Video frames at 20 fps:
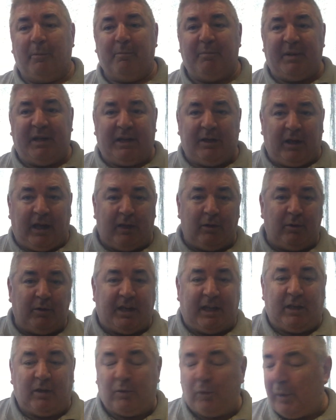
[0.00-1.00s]
But
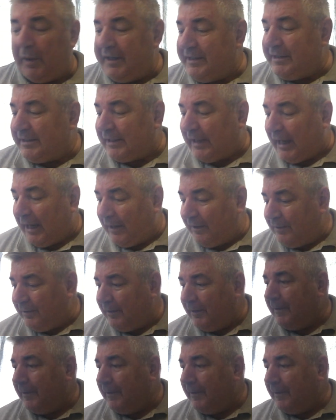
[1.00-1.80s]
in Queensland,